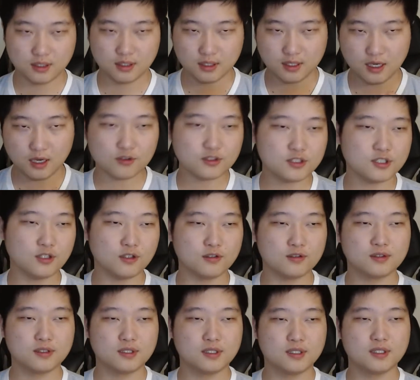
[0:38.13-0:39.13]
Also,
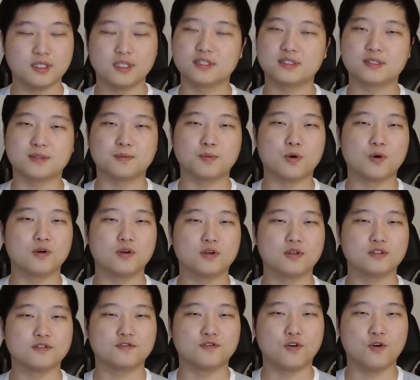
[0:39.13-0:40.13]
it
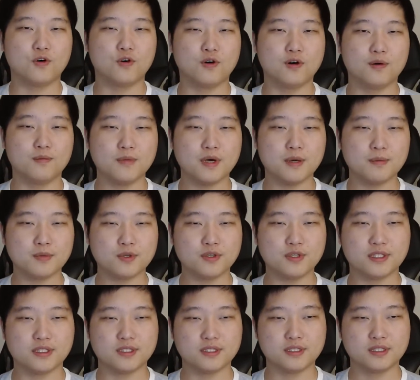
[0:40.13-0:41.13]
supports for
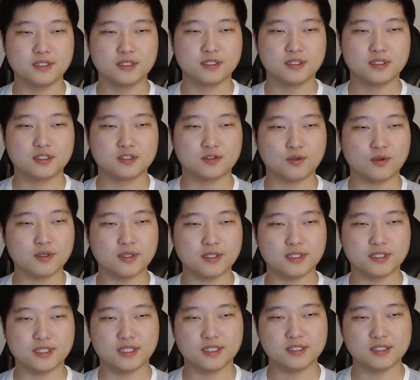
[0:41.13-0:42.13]
memory storage
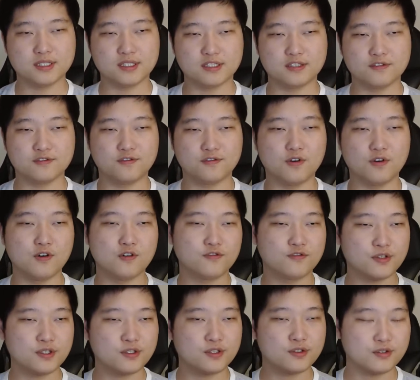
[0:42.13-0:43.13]
engine for
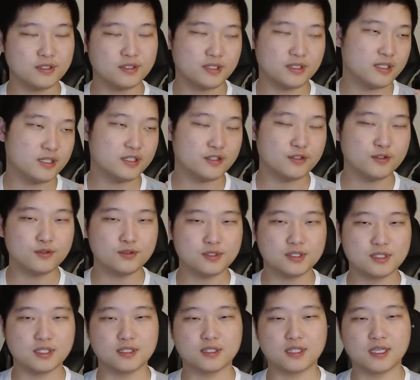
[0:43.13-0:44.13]
frequently used
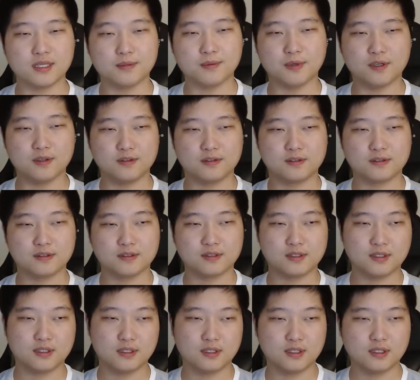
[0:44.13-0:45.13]
table.
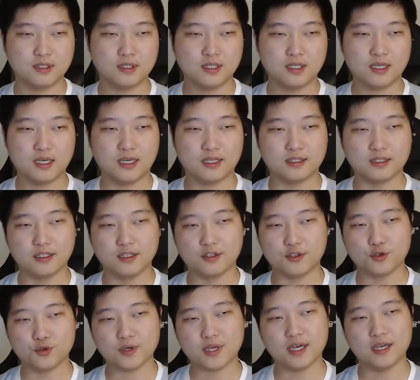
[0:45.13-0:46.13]
And
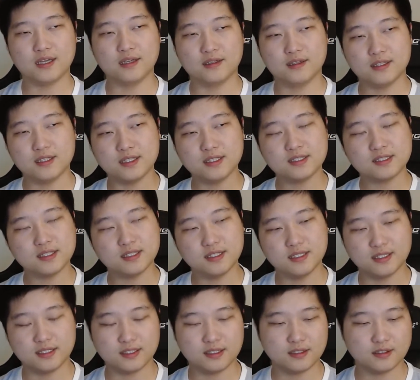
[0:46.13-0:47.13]
you can
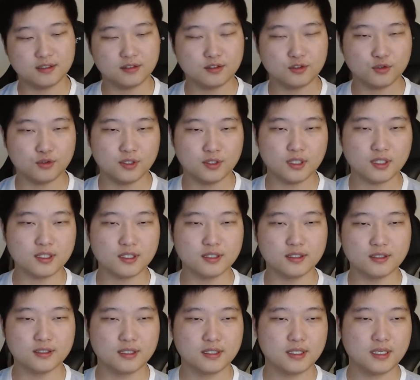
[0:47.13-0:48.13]
easily to learn
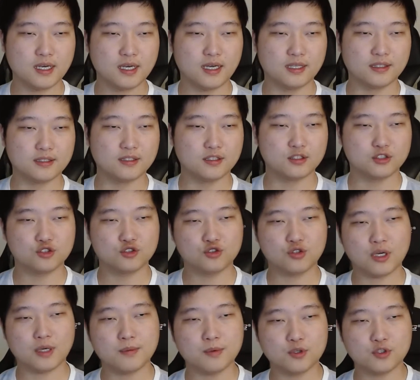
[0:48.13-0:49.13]
and
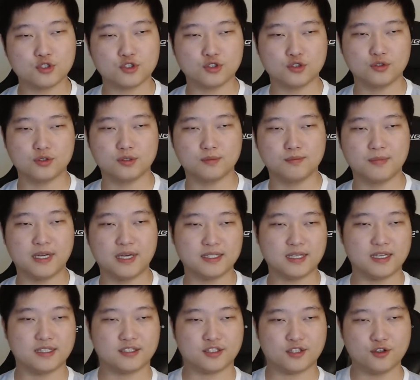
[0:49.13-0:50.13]
troubleshoot
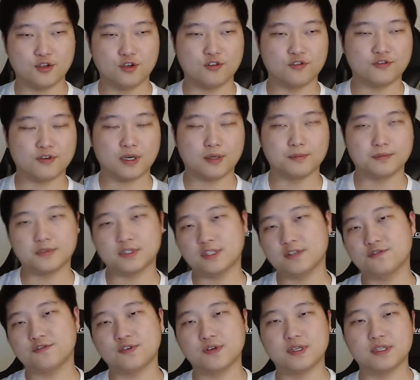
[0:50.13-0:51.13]
MySQL from
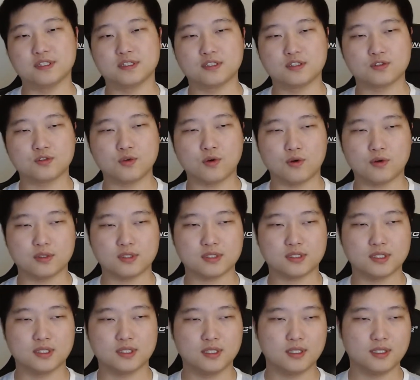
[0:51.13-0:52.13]
different sources
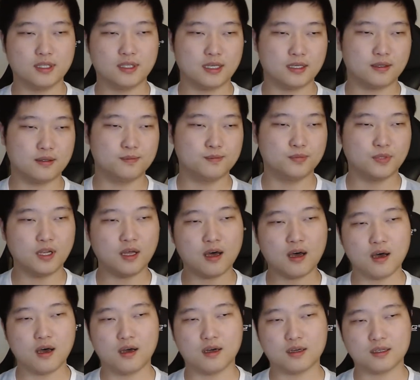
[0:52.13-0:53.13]
like
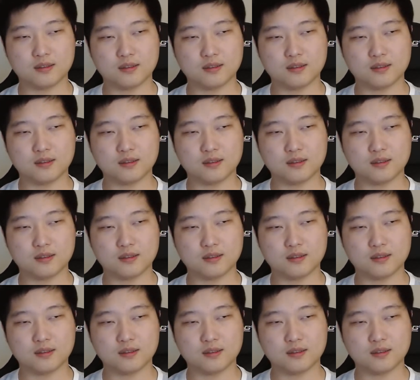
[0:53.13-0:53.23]
blog,